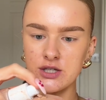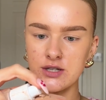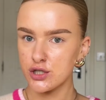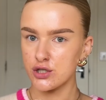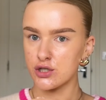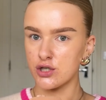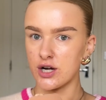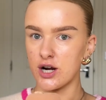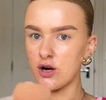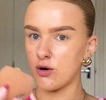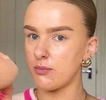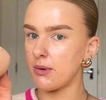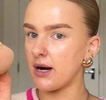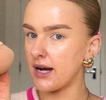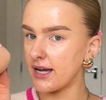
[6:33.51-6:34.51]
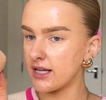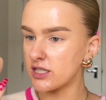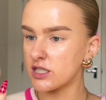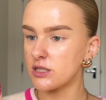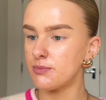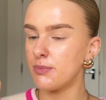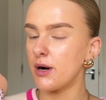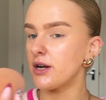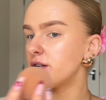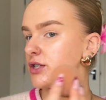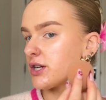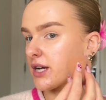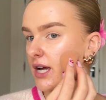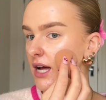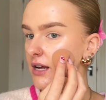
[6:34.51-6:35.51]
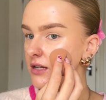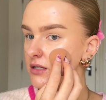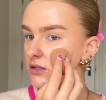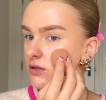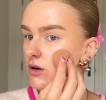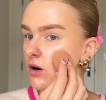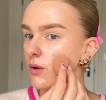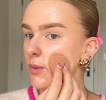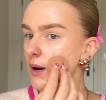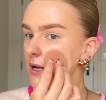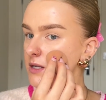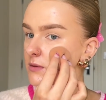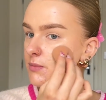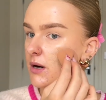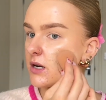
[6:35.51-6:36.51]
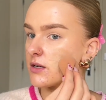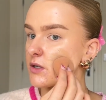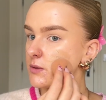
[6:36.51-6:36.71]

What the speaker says: Just chuck it on my sponge. Again, it's not a wet sponge,